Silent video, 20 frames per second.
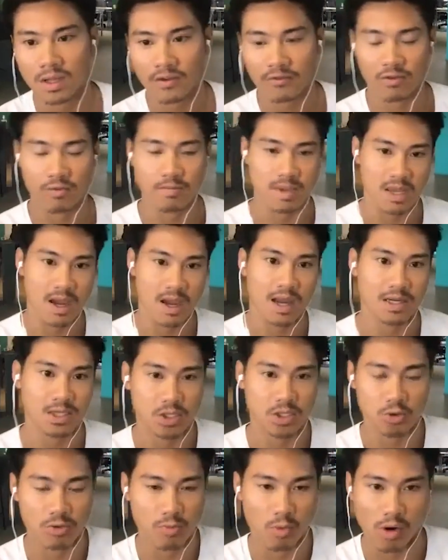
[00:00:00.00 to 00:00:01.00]
For me, I
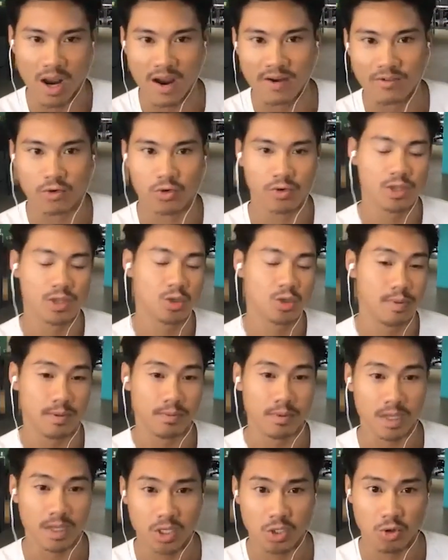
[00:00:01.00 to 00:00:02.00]
do it more evergreen so
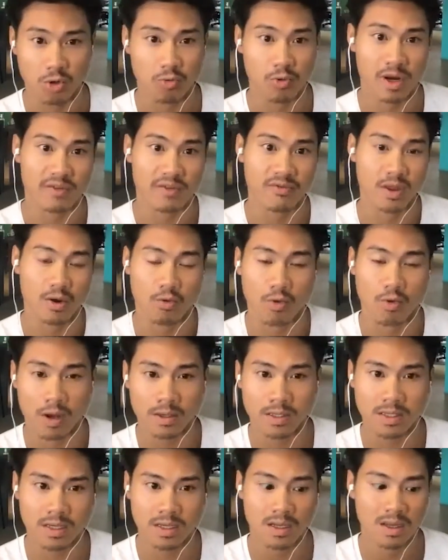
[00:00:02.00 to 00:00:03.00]
people can join whenever they
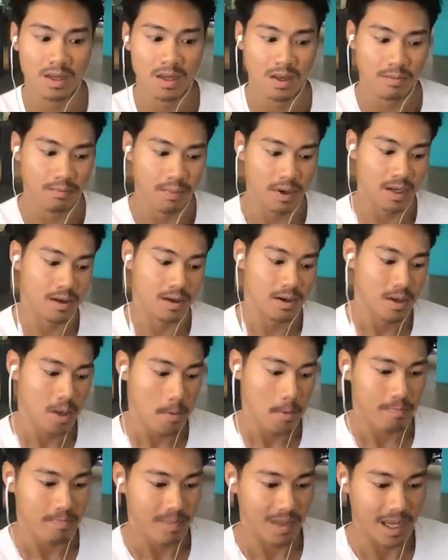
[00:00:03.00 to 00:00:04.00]
want. But
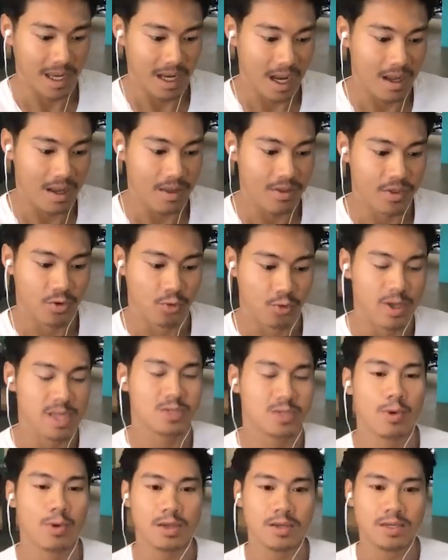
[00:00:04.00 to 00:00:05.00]
like the
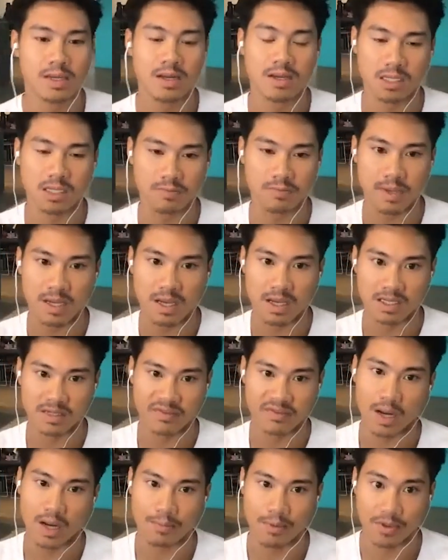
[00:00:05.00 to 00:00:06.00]
reason why you did it is because
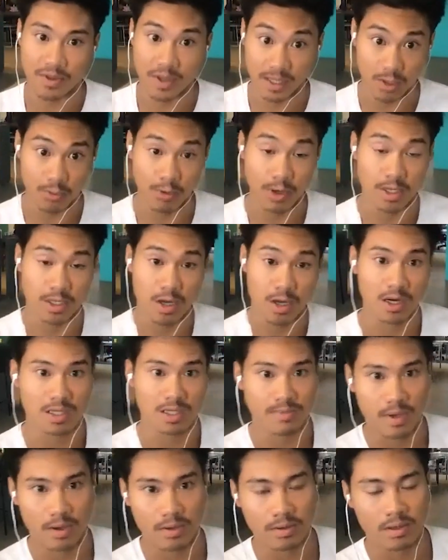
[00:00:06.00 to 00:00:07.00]
of a couple of things that we had
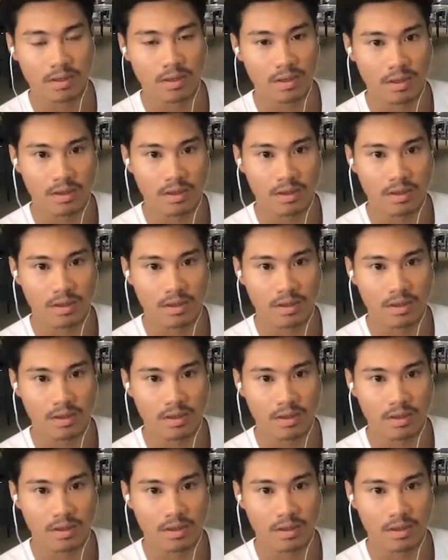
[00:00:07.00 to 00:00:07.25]
talked about.